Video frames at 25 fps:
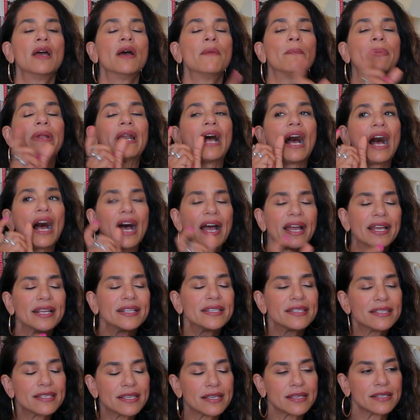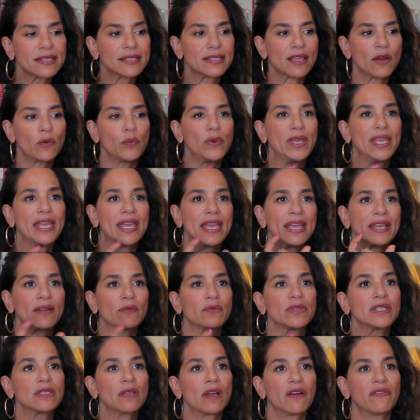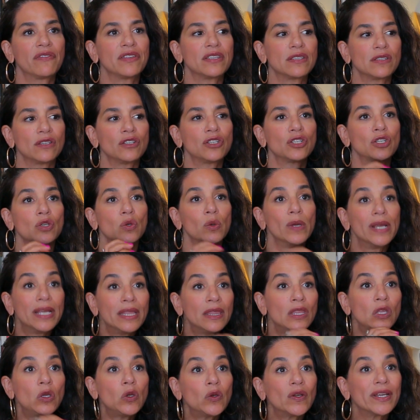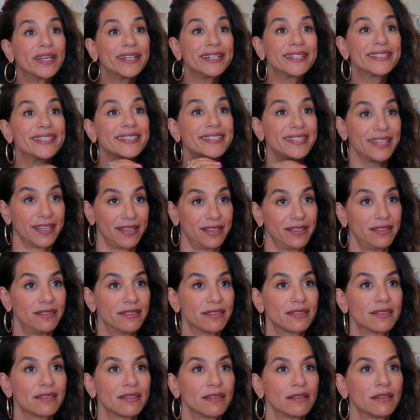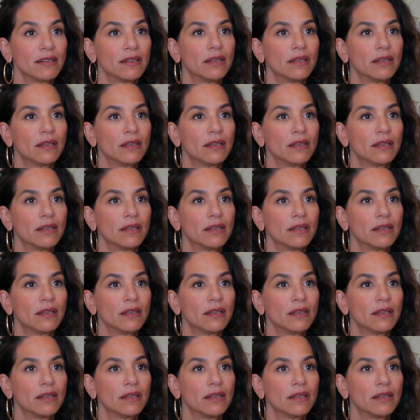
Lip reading: But I insist that we can't resolve this issue in the United States